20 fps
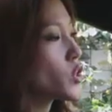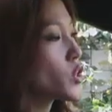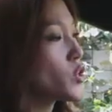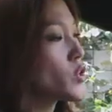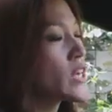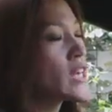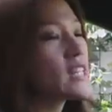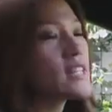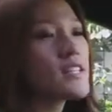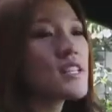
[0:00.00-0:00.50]

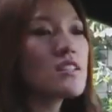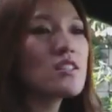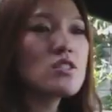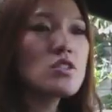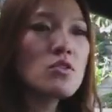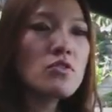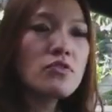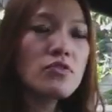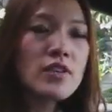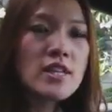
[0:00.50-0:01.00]
You can see the
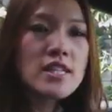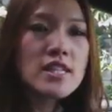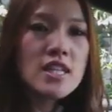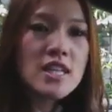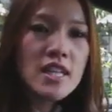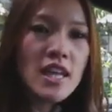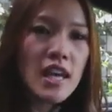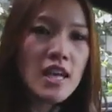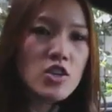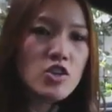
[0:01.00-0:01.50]

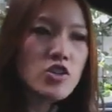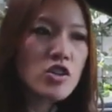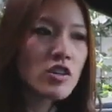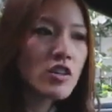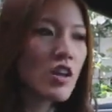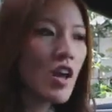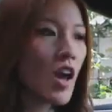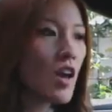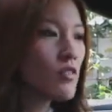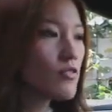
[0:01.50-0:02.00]

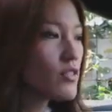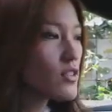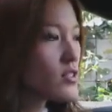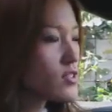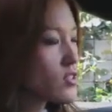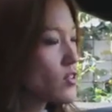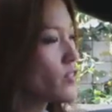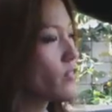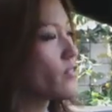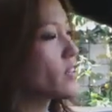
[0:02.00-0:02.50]
sophistication of our
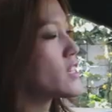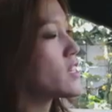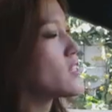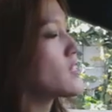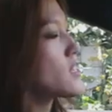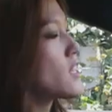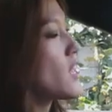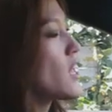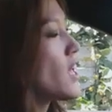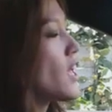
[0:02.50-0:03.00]
surface